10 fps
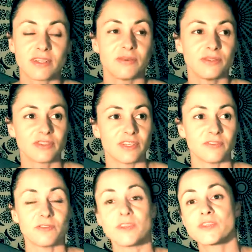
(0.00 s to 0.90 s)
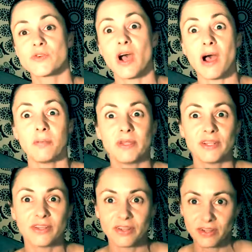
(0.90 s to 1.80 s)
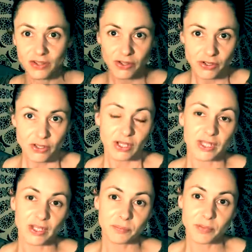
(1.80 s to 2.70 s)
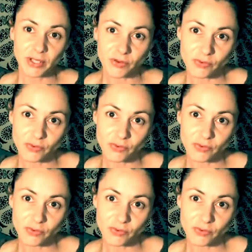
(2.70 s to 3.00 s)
I felt so happy and like a big